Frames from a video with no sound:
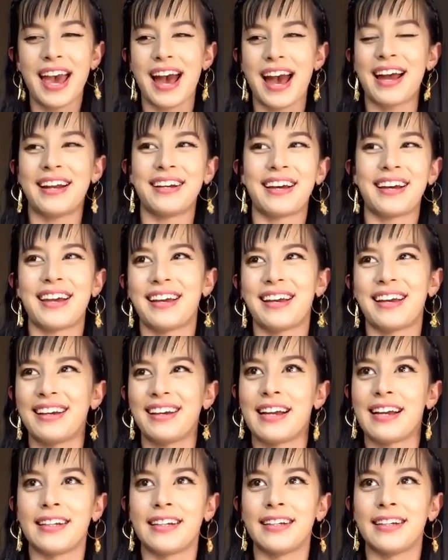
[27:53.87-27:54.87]
And I,
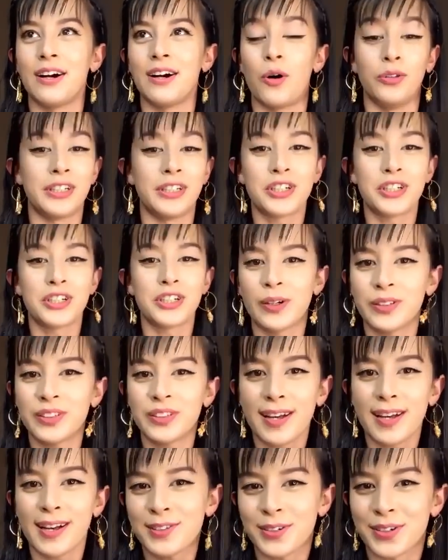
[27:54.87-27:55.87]
I only just learned
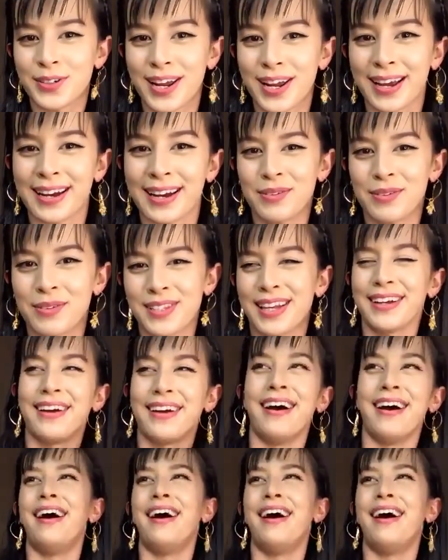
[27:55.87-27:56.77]
this yesterday, and I was like,